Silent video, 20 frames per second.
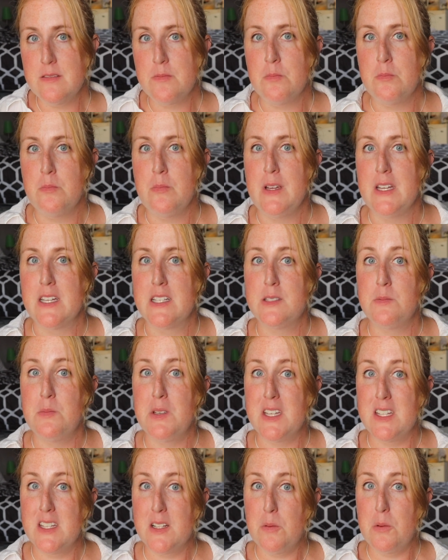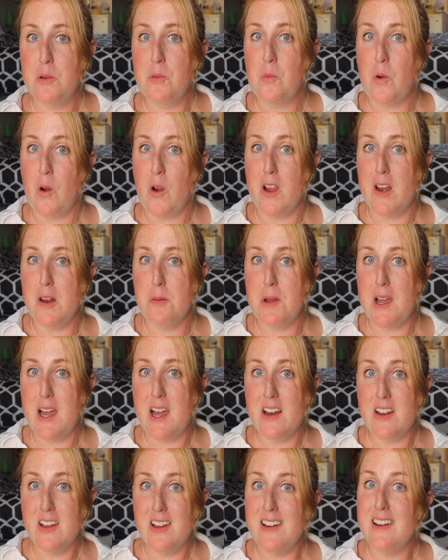makes me a little bit worried
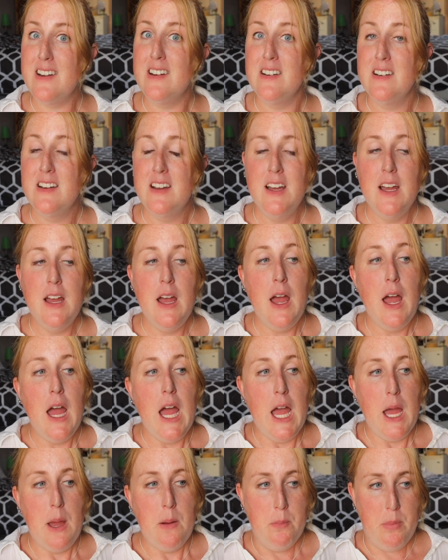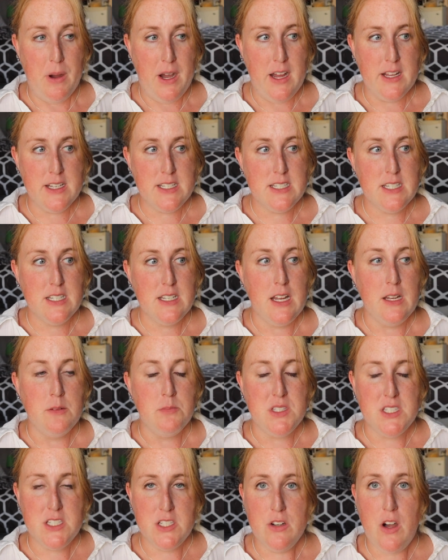about her. But I'm
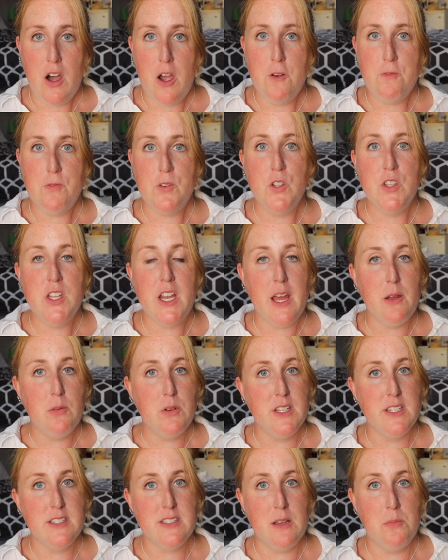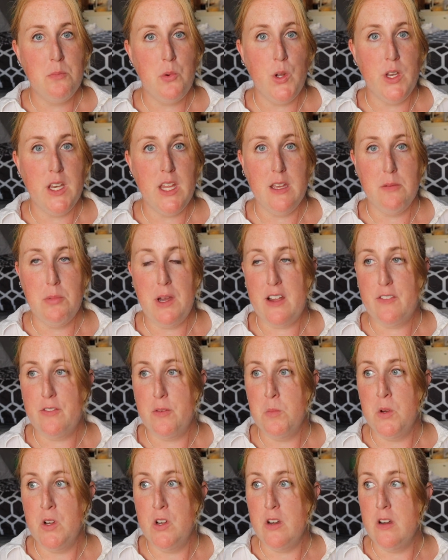still hopeful that I will at some point hear back
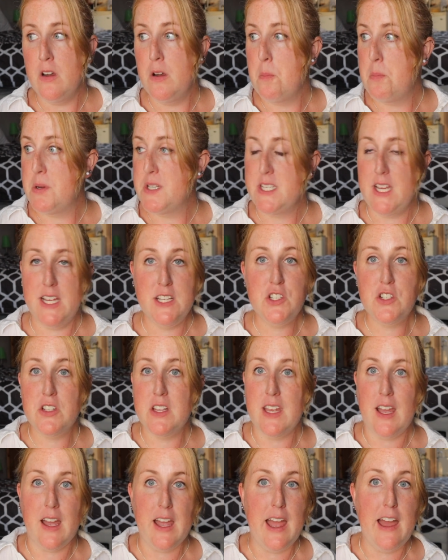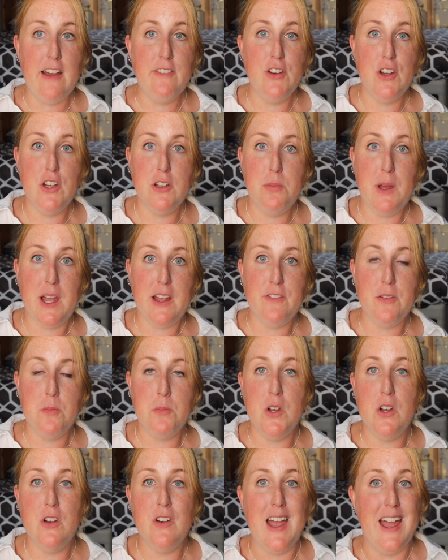from her. Potentially I have heard back from
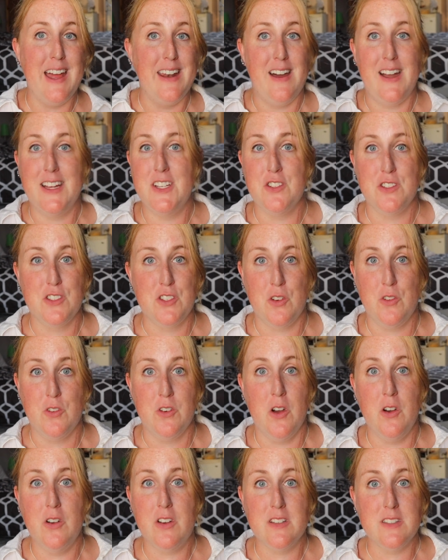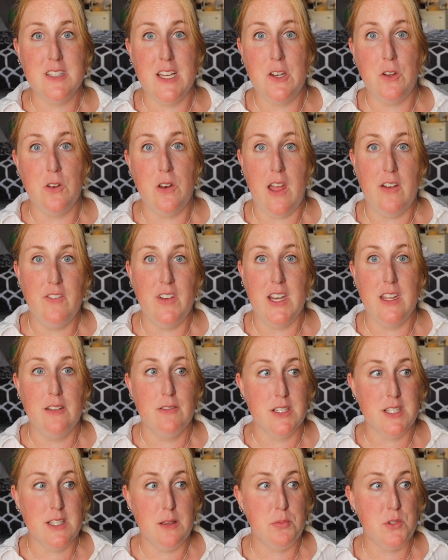her and I just don't know it because I don't have any
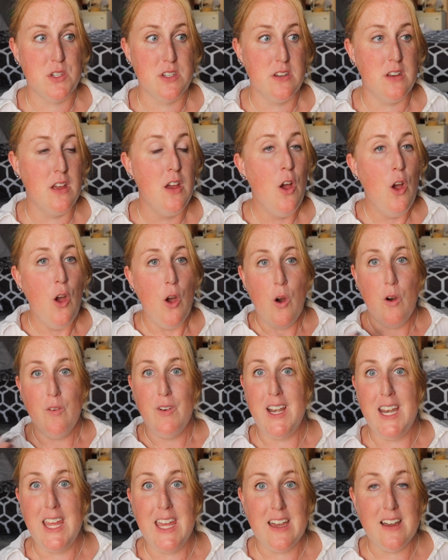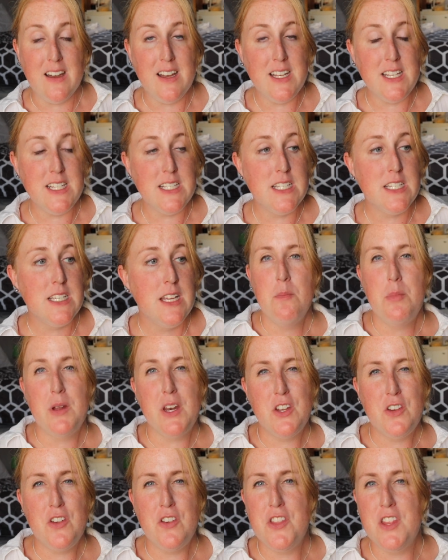reception of any kind. But
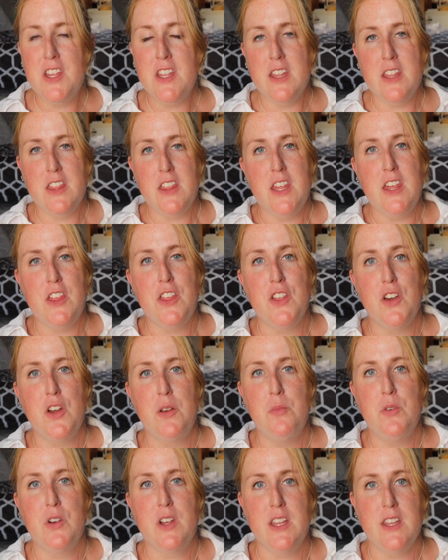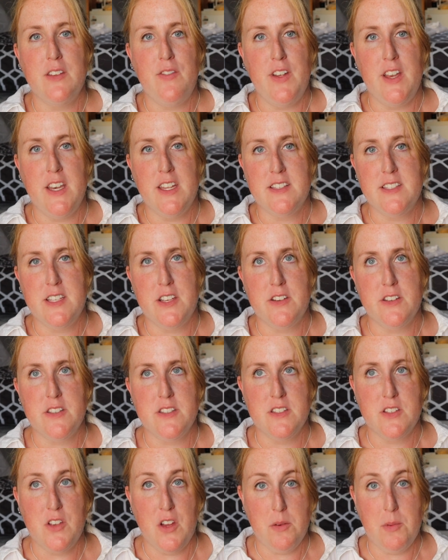I don't think that the 3rd book in the Phoenix series
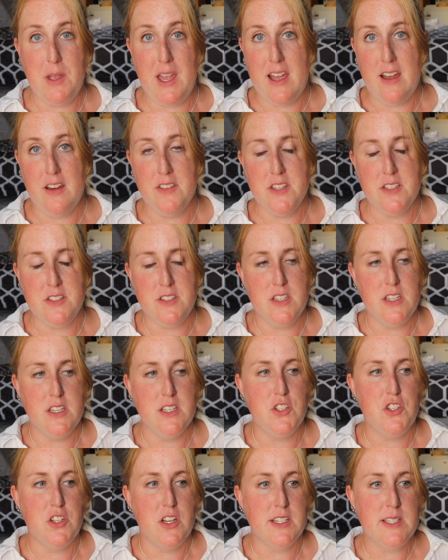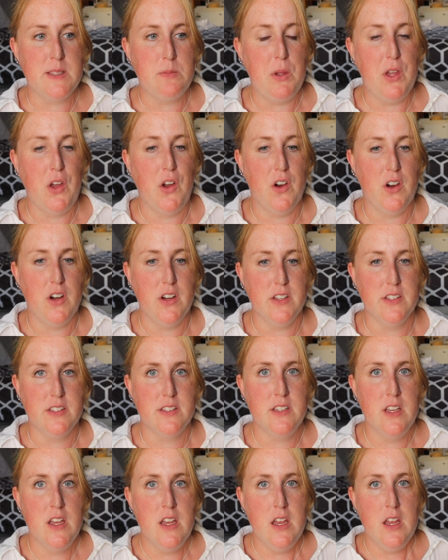is going to be out this year, just
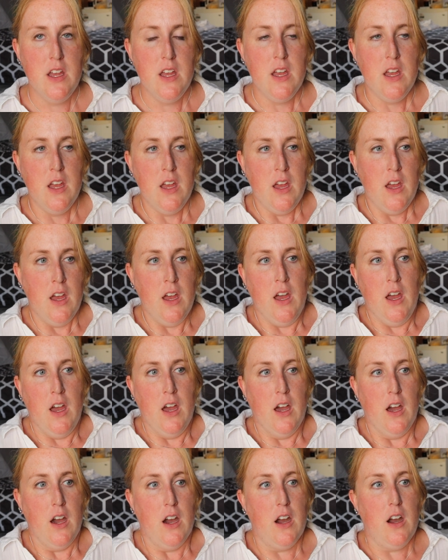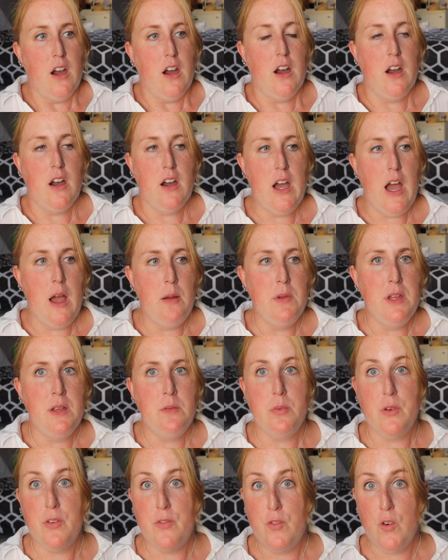because, I
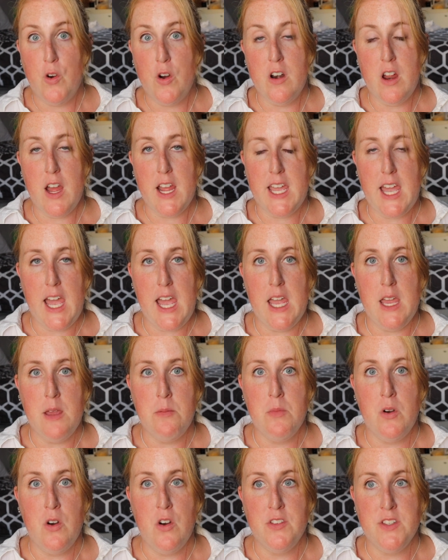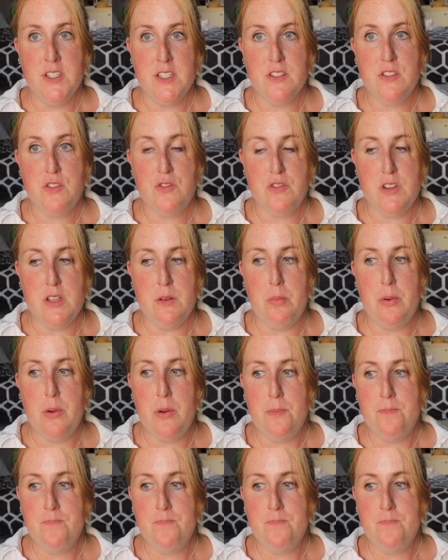mean, before I came on this trip,